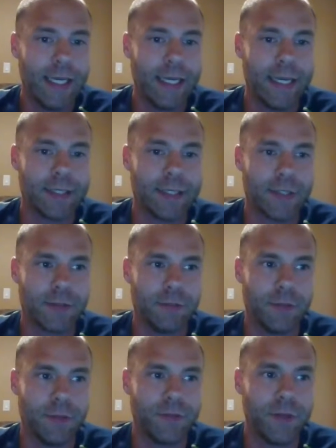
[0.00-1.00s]
It's
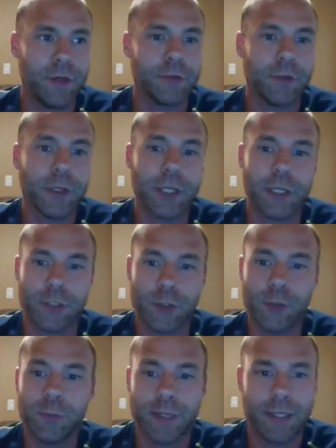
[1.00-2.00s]
the fear of looking
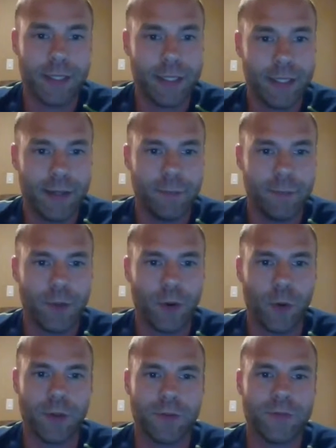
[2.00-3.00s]
stupid,
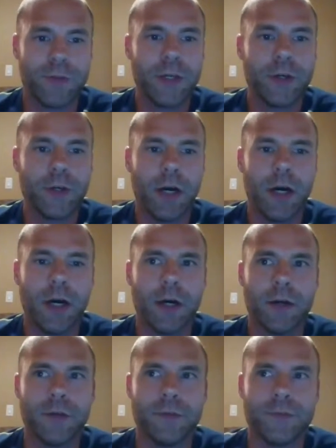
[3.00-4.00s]
or the fear of